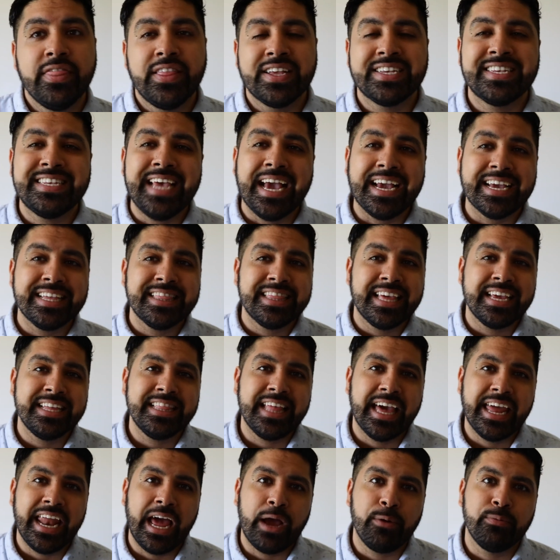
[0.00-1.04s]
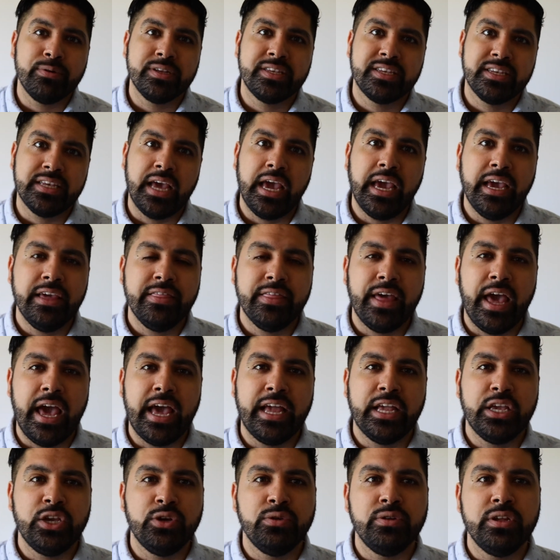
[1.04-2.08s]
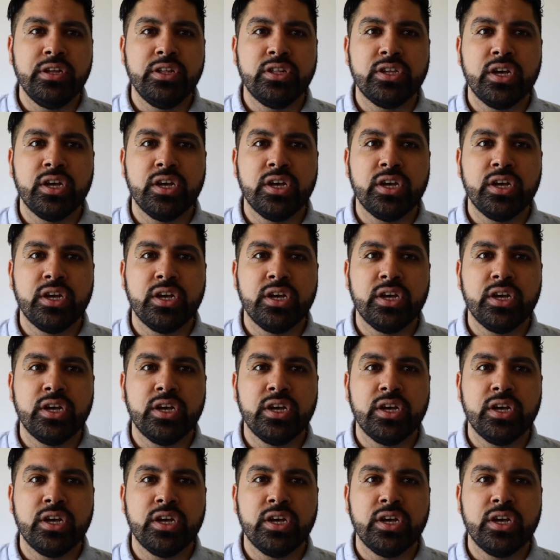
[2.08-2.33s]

The second thing that I would say that you need